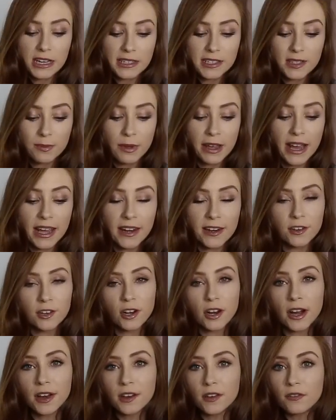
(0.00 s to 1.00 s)
list made and
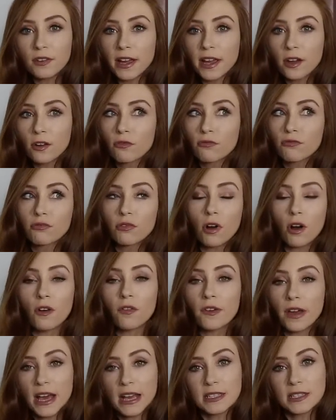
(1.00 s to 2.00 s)
your kind of like
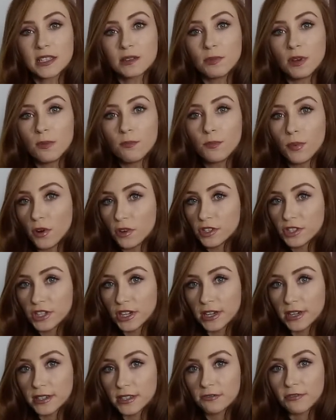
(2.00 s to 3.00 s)
rough estimate
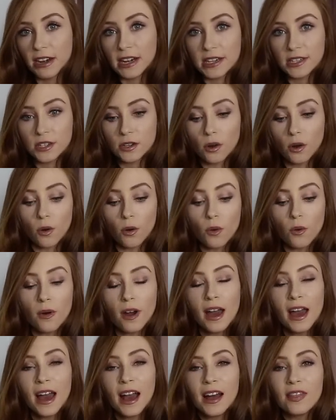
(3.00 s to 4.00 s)
budget ready to
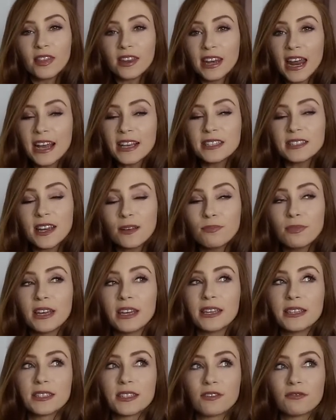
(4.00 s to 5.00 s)
go, the next step
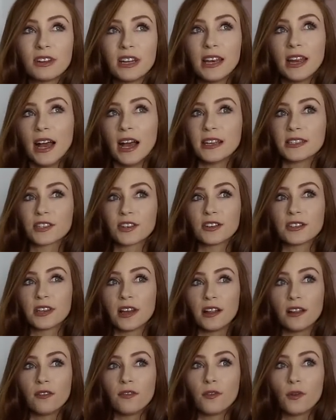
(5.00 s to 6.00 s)
then is to really ask
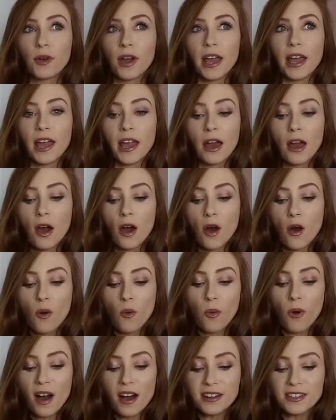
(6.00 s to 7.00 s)
yourself, okay,
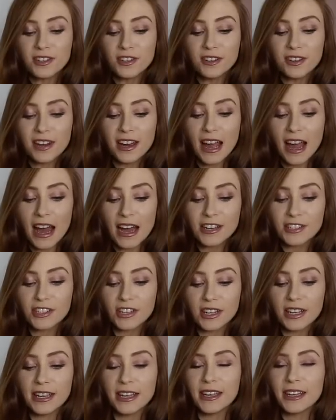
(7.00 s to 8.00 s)
what could I
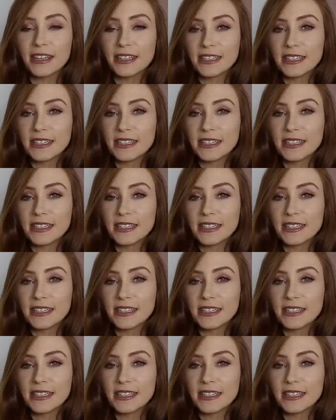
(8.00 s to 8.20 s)
actually